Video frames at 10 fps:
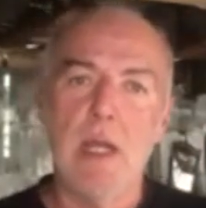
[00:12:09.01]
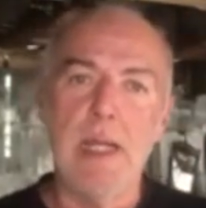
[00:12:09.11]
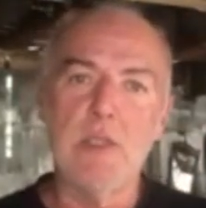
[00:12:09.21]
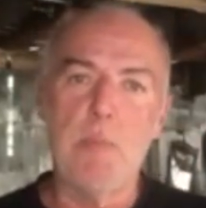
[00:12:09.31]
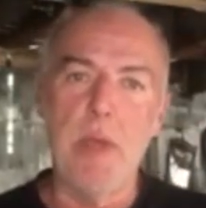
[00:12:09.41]

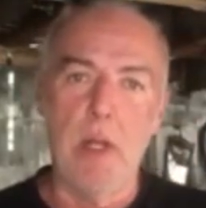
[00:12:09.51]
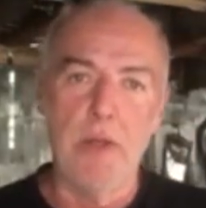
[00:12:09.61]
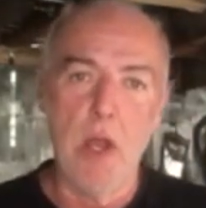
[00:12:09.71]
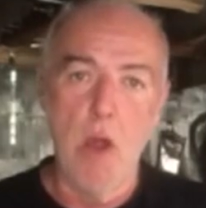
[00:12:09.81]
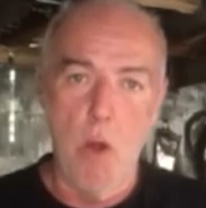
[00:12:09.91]
Let's
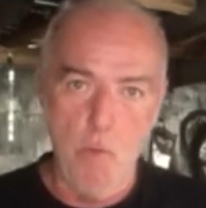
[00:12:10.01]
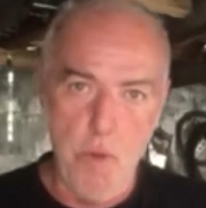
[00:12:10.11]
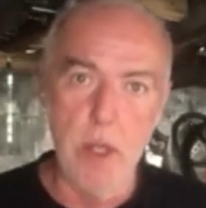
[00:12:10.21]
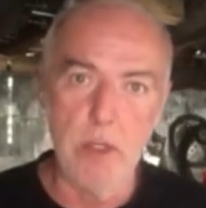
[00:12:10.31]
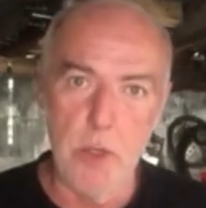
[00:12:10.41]
build a
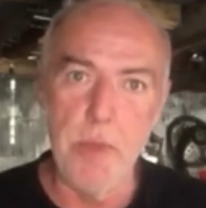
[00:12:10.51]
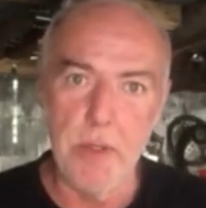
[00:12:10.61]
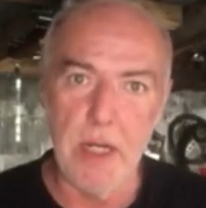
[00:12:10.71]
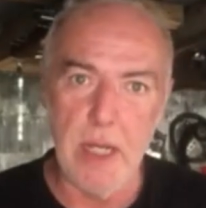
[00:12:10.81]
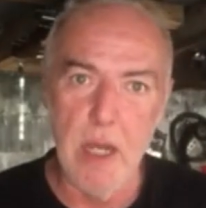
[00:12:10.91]
real
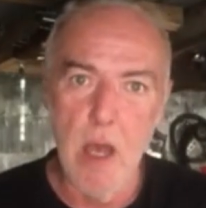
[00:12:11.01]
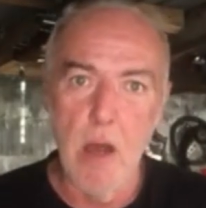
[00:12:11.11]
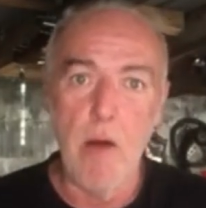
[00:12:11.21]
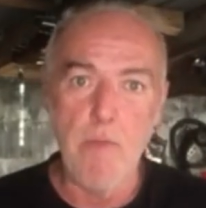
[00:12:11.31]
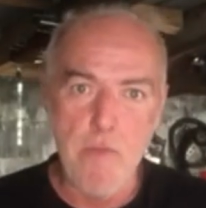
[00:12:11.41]
community
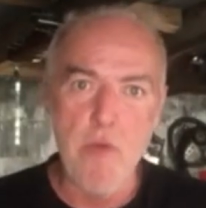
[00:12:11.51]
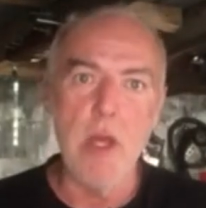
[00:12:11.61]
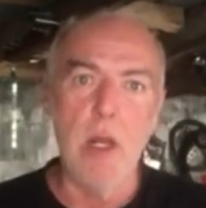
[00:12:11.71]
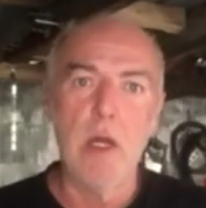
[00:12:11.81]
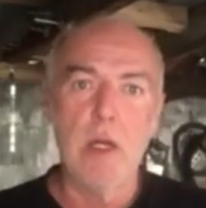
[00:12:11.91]
of
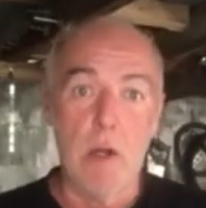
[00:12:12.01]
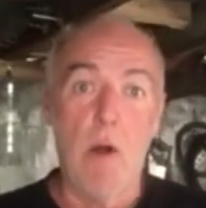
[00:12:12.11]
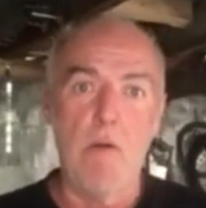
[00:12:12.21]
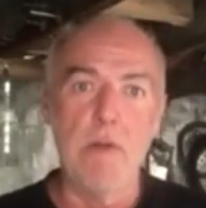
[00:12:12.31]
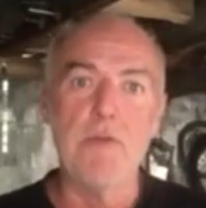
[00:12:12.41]
real car